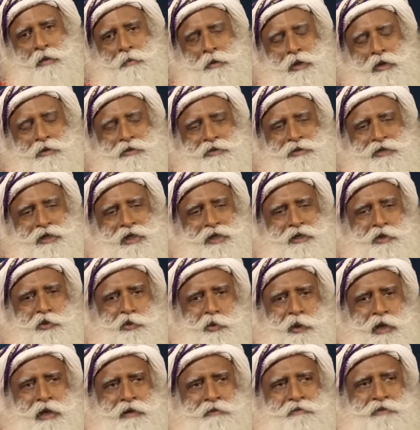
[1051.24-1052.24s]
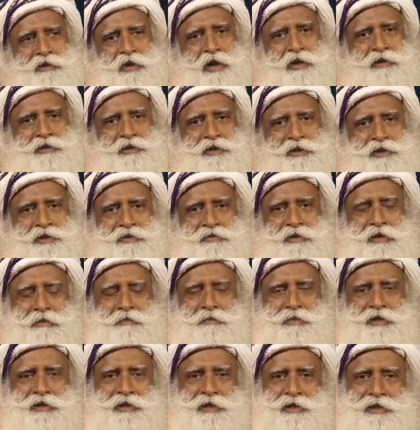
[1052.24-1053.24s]
about 10-12 doctors
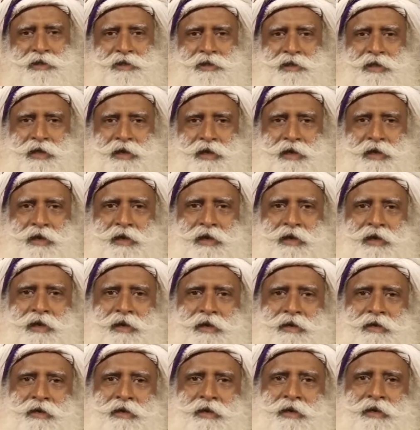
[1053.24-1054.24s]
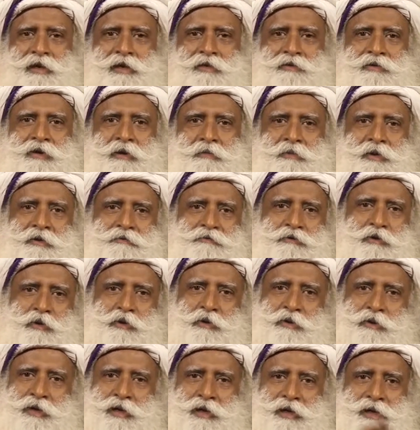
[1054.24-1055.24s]
from Michigan area, from the
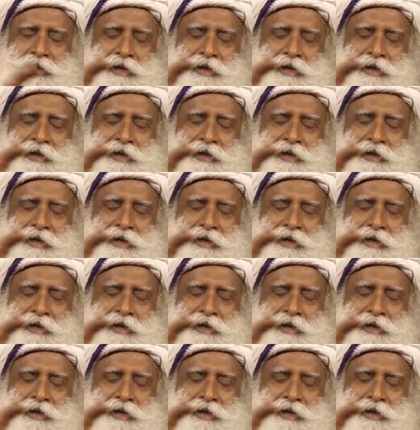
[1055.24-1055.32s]
Ford